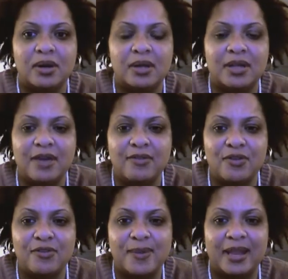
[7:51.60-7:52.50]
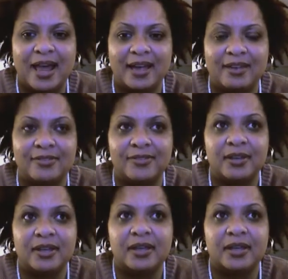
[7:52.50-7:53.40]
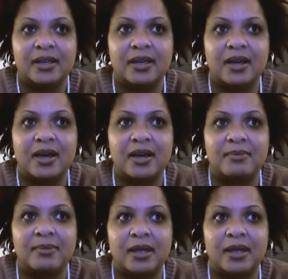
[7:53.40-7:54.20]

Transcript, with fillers: level of my life um,